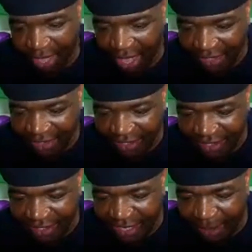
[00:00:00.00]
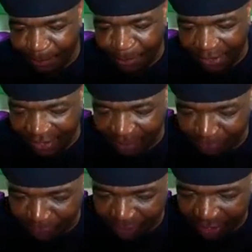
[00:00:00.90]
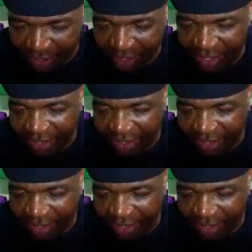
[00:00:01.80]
Hanzi na Peter Musa,